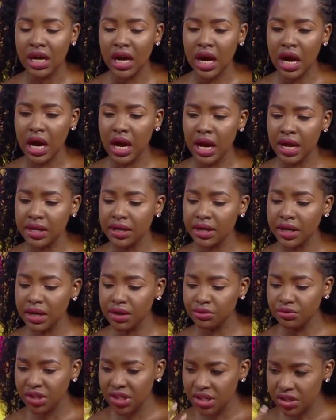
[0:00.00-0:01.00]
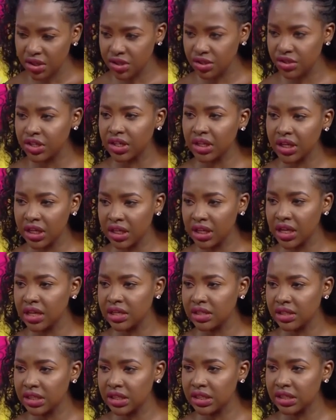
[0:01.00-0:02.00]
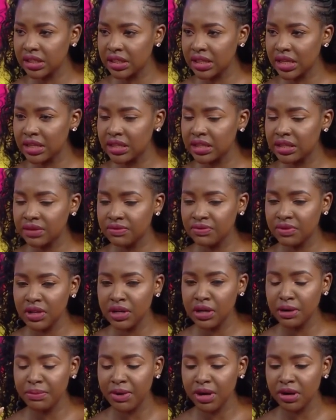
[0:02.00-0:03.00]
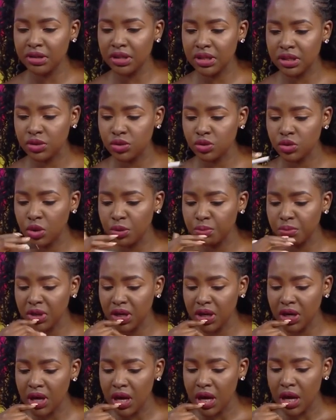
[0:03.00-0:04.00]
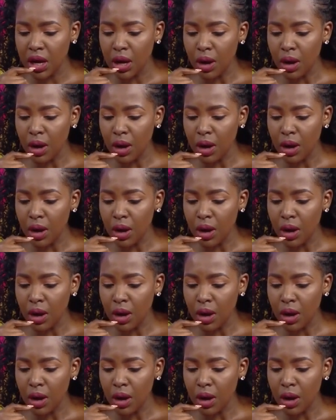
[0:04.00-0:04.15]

uh, and researching i guess extensively about this topic